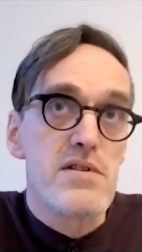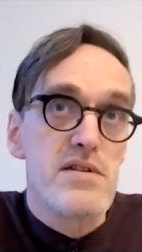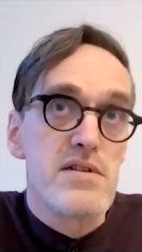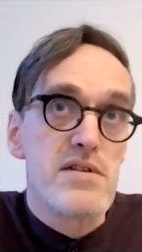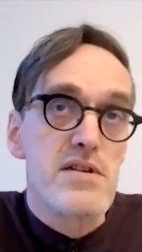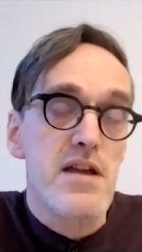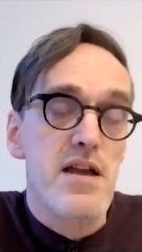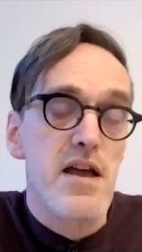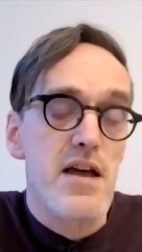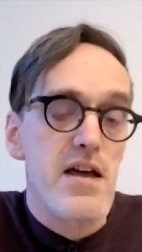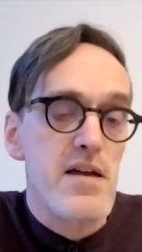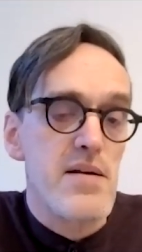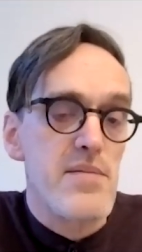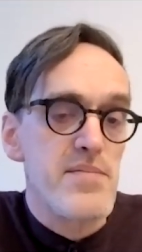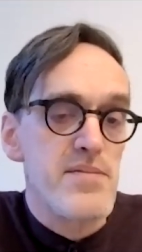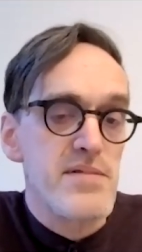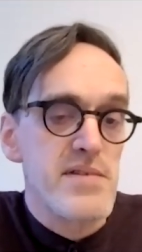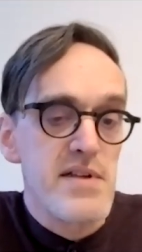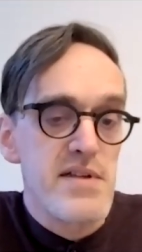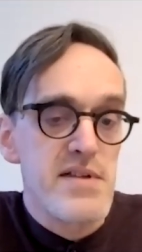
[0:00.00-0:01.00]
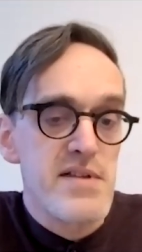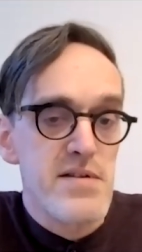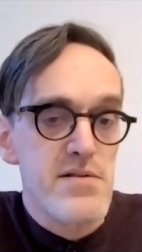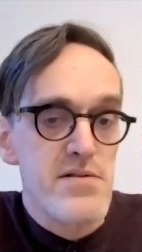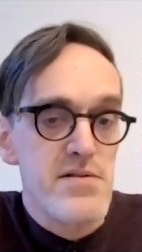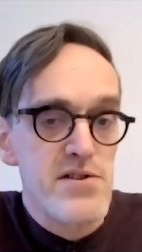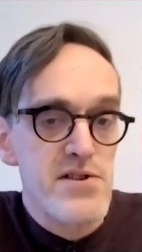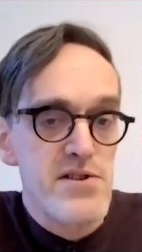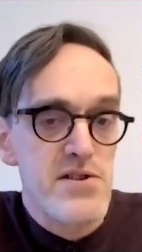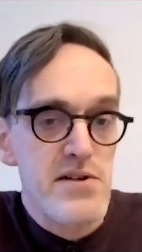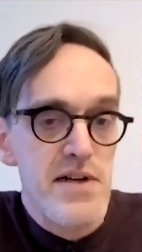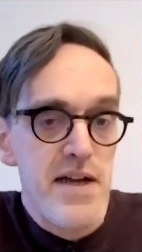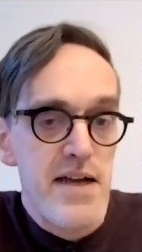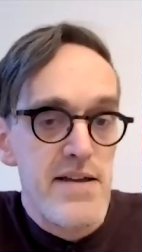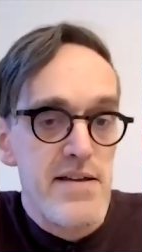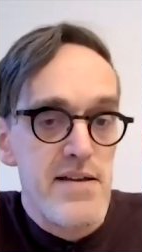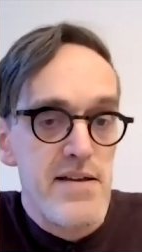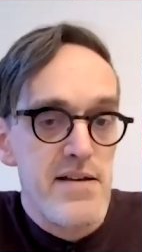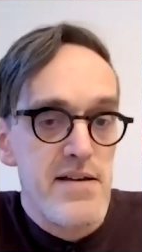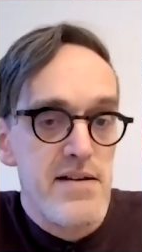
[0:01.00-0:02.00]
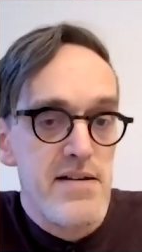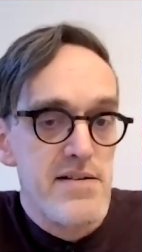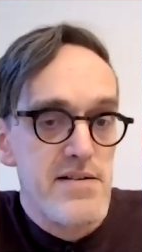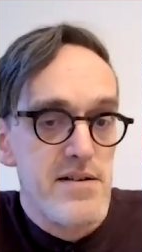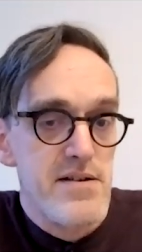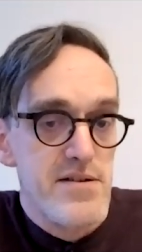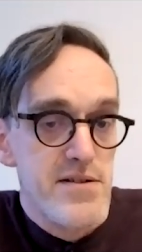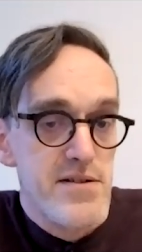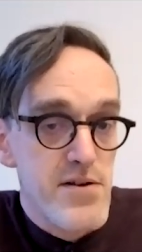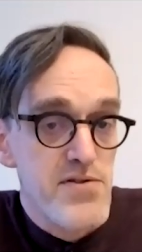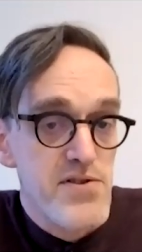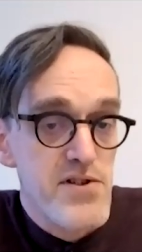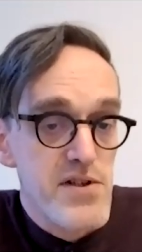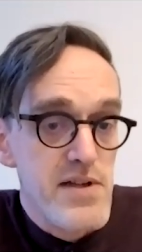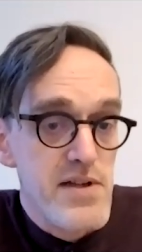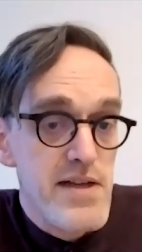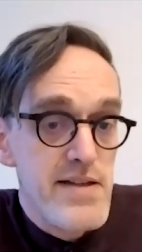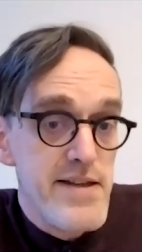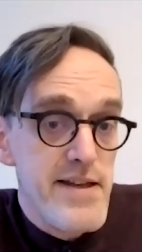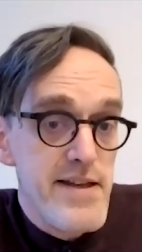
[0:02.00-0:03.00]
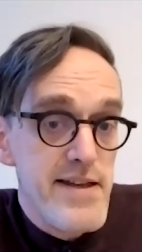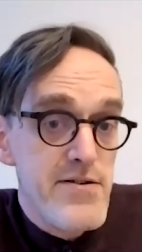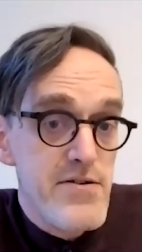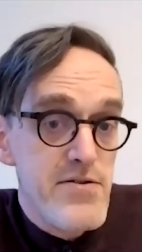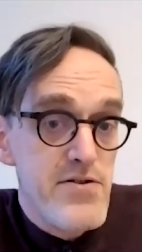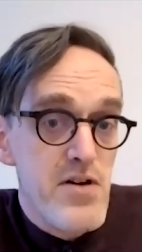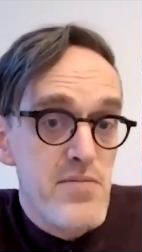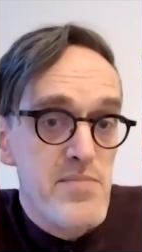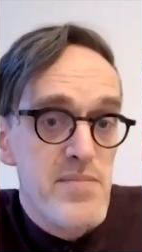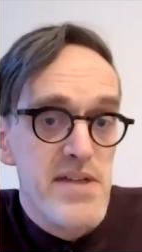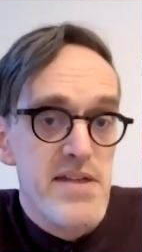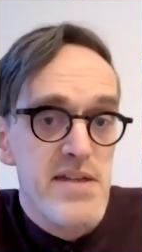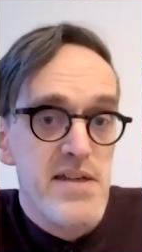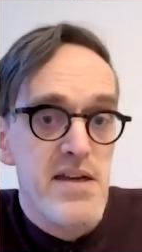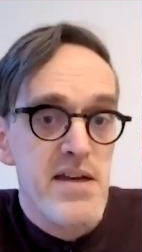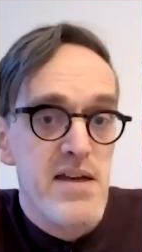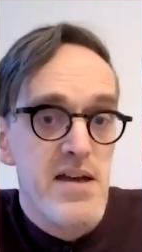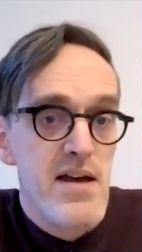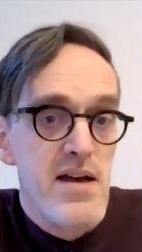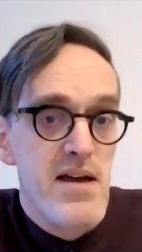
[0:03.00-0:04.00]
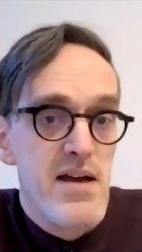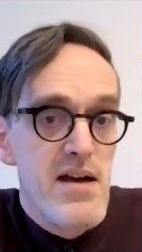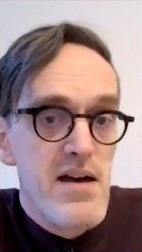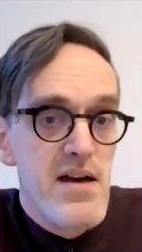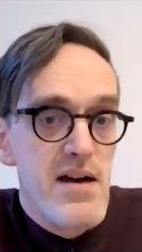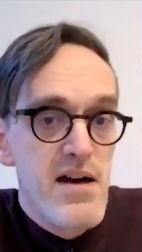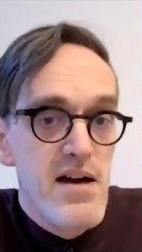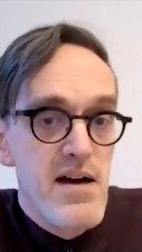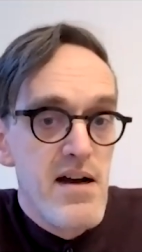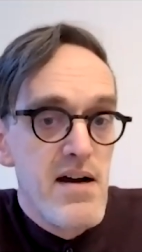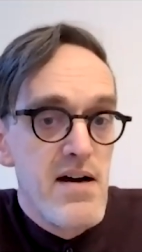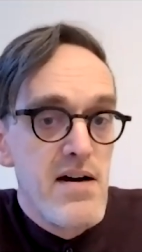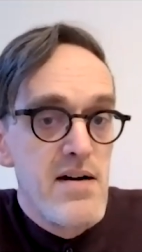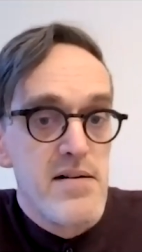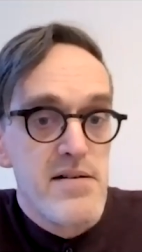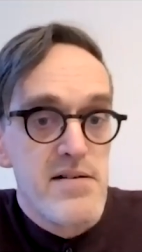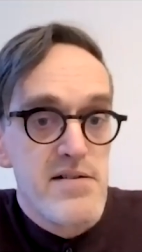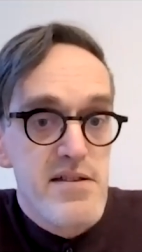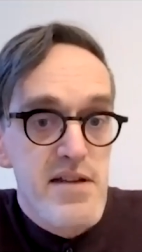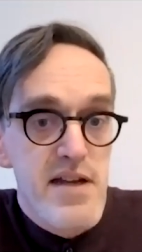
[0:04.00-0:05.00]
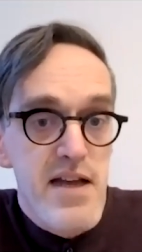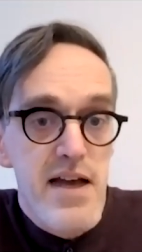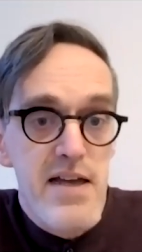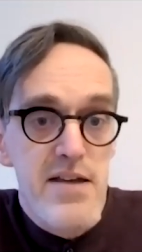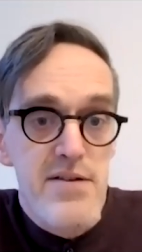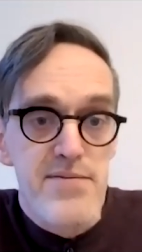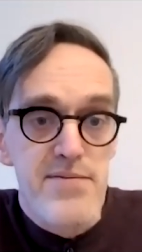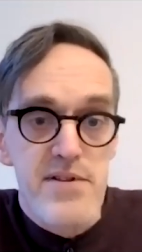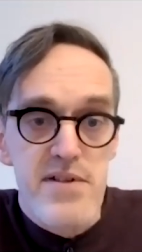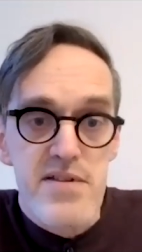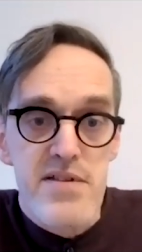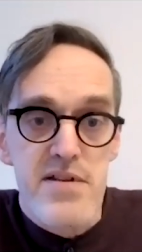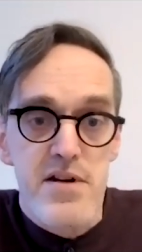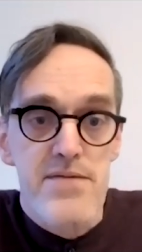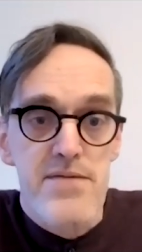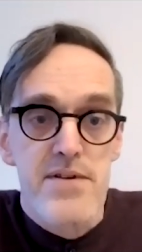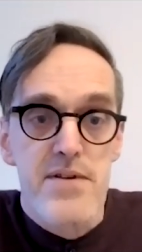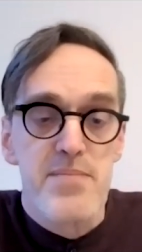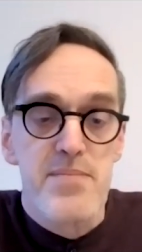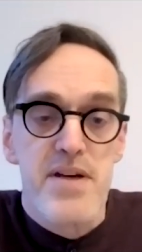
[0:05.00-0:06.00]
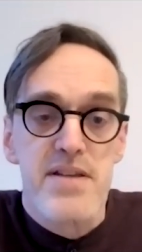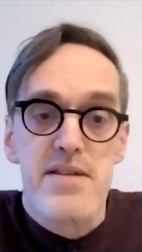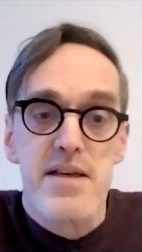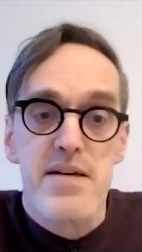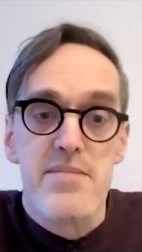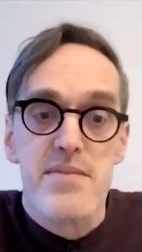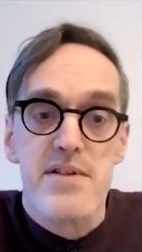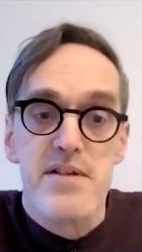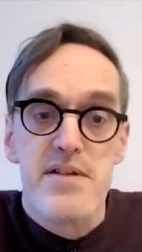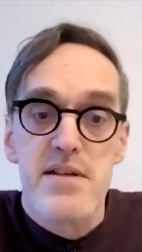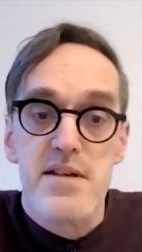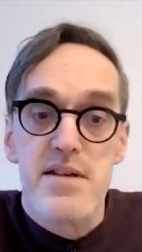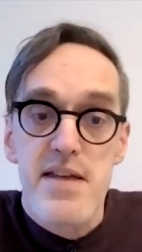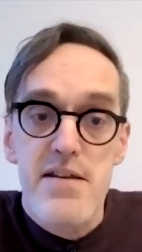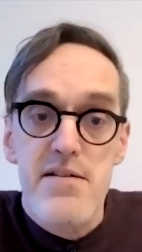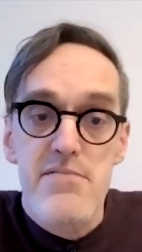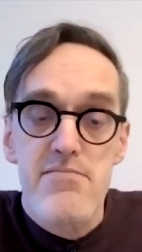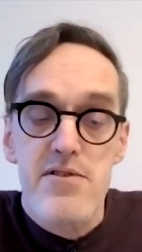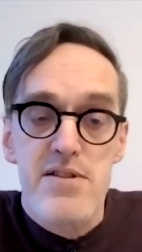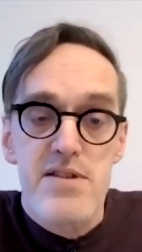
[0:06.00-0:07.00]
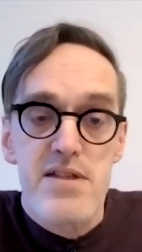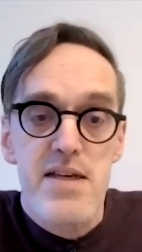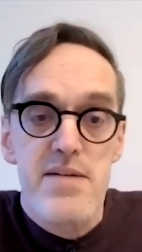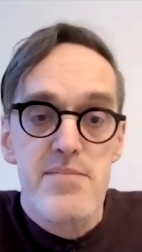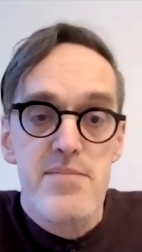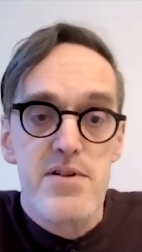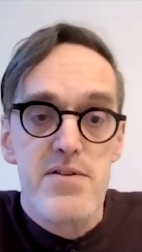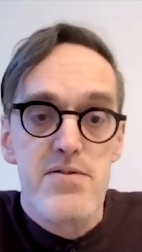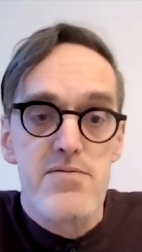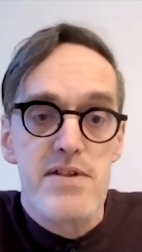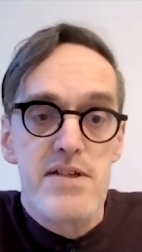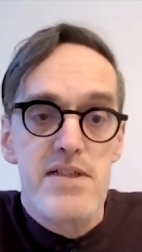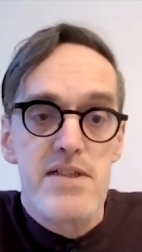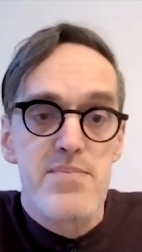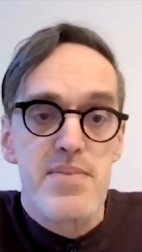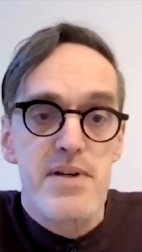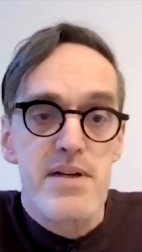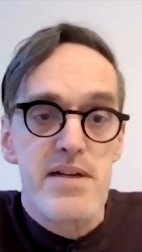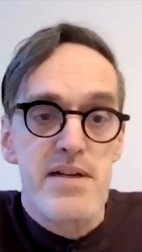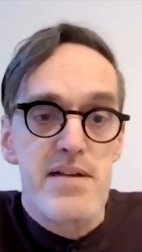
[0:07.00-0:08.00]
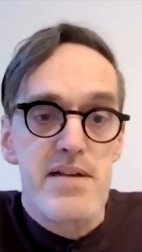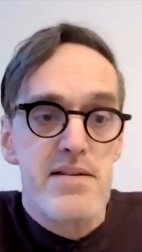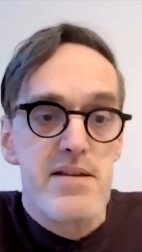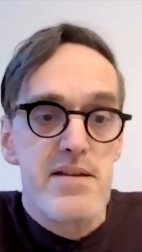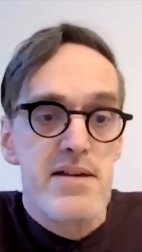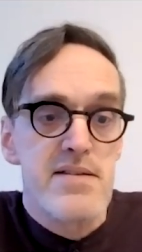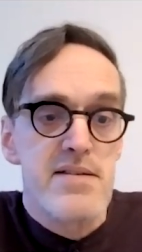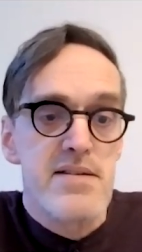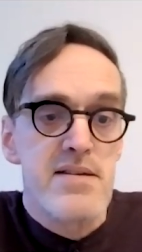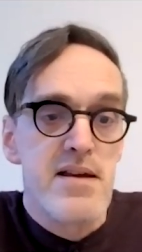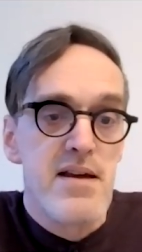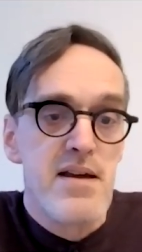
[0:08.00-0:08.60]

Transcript: describe the social and social and economic uh, drivers of the pandemic. He was able to explain that